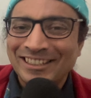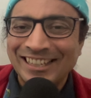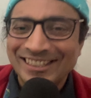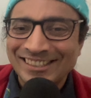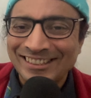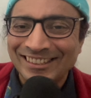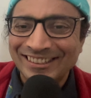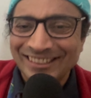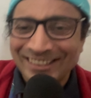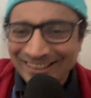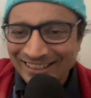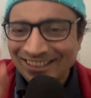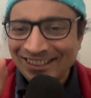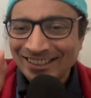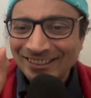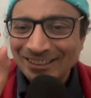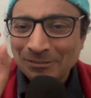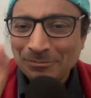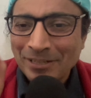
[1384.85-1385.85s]
I said,
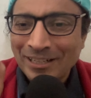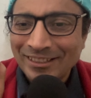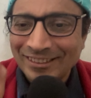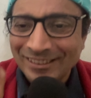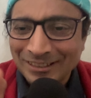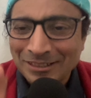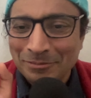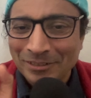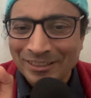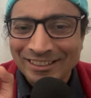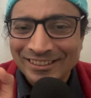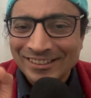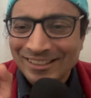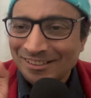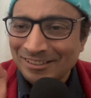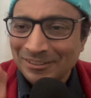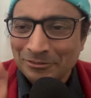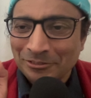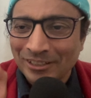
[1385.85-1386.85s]
let me add a little bit.
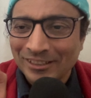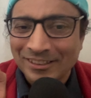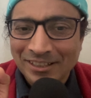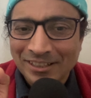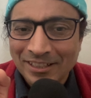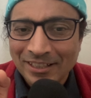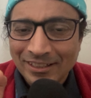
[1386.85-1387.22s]
Does it work?